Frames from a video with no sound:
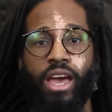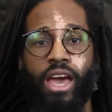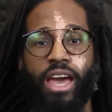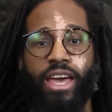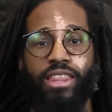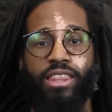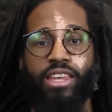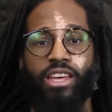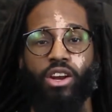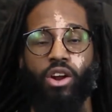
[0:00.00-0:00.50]

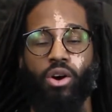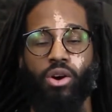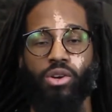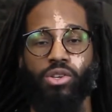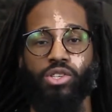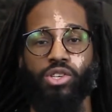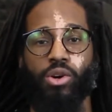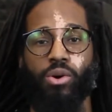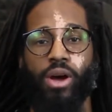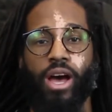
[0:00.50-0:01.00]
and then
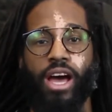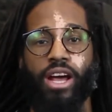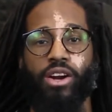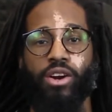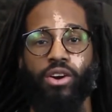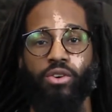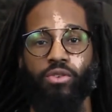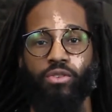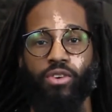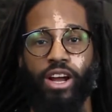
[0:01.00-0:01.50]
also how to
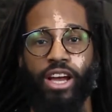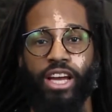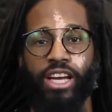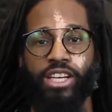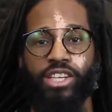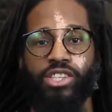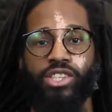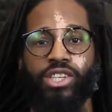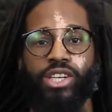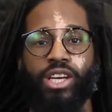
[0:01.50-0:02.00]

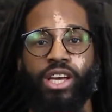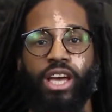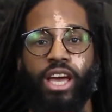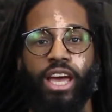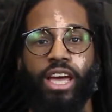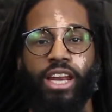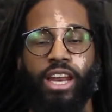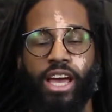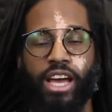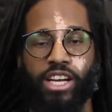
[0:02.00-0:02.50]
arrange
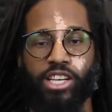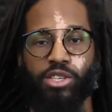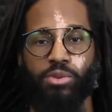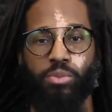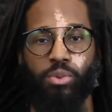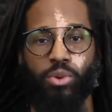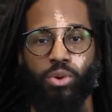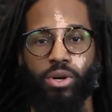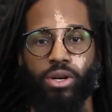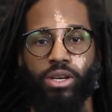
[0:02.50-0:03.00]
and
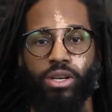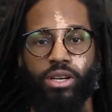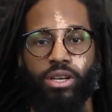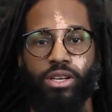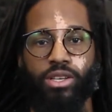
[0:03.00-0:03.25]
export.